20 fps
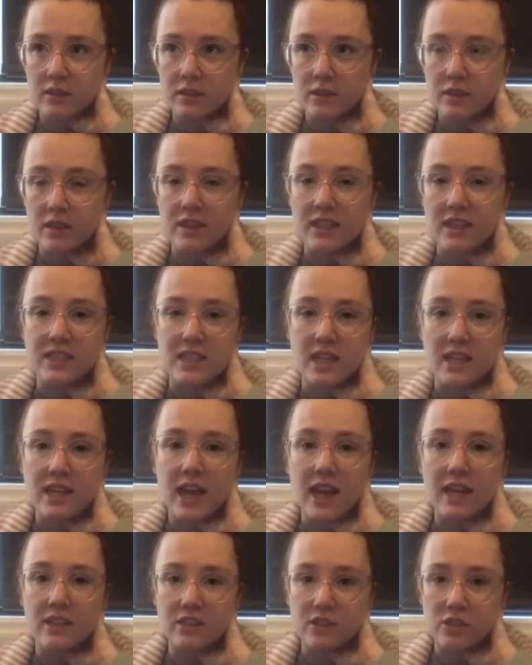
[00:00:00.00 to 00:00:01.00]
the things I
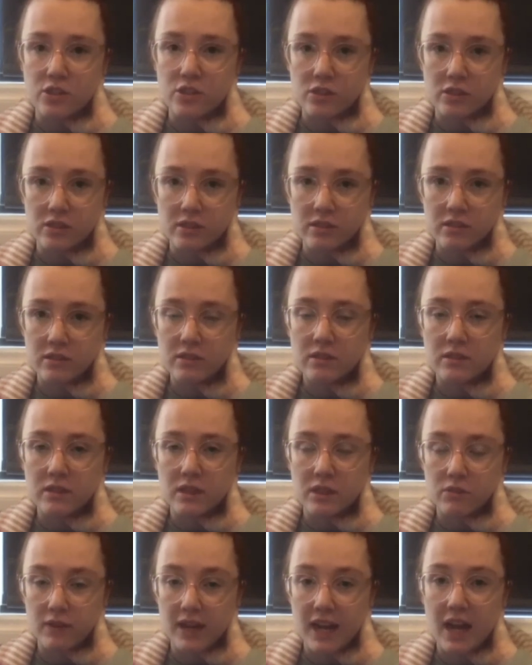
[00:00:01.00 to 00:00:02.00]
can control
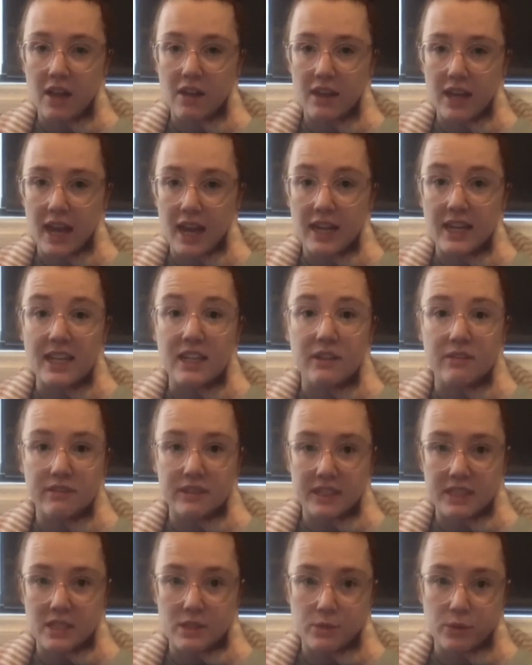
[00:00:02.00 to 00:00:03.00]
around that in a
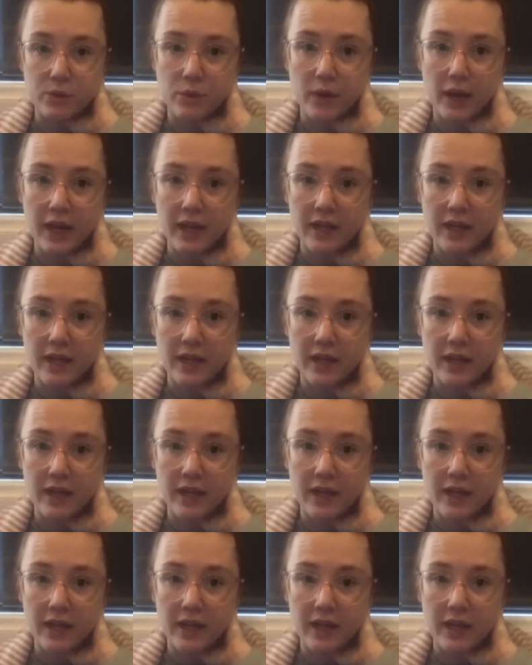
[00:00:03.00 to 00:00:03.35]
flexible way.